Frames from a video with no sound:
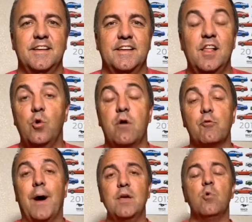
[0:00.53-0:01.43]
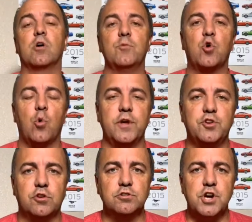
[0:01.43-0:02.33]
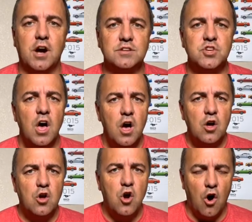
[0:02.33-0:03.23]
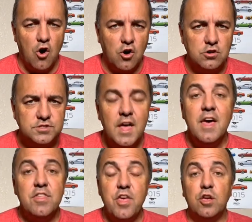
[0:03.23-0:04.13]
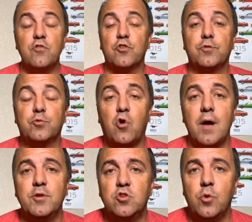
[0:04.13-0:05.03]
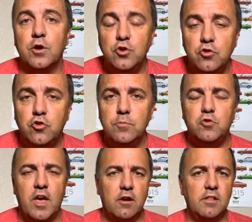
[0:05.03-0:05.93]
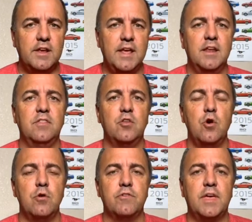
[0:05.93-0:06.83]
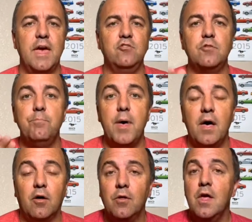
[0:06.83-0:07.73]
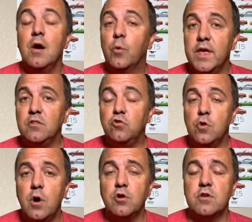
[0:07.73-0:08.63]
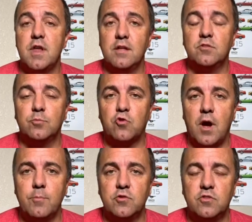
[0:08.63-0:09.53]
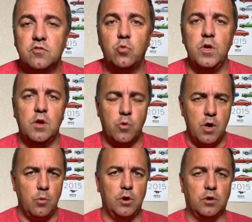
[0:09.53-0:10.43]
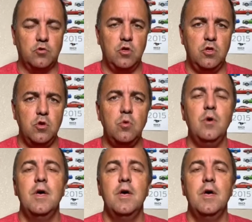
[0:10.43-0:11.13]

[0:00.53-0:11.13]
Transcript: Hello, everybody. Welcome to Cory Turner Talks Cars. Thank you for subscribing to our YouTube channel and hitting the notification bell. We hit 209 subscribers this week. We owe it all to you,